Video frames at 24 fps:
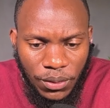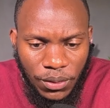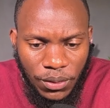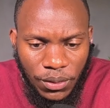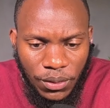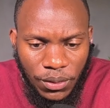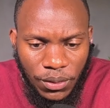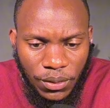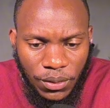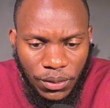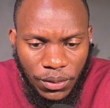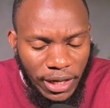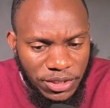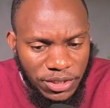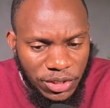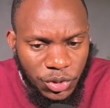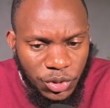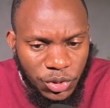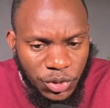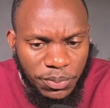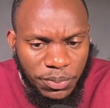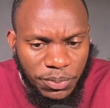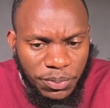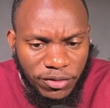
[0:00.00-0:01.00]
I appreciate it.
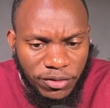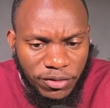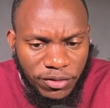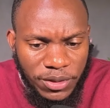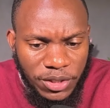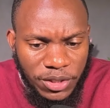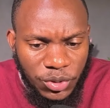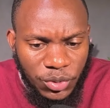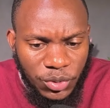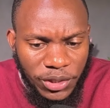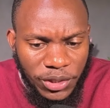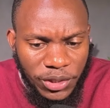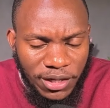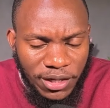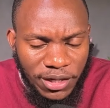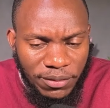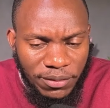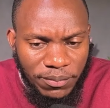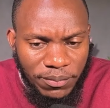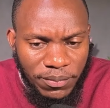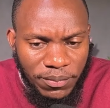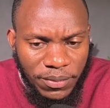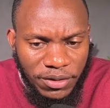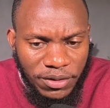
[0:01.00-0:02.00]
Which platform did you hear
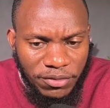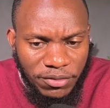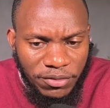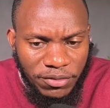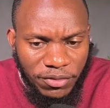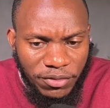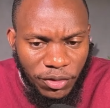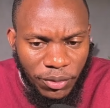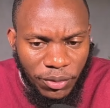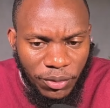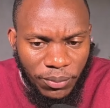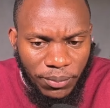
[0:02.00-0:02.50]
me from?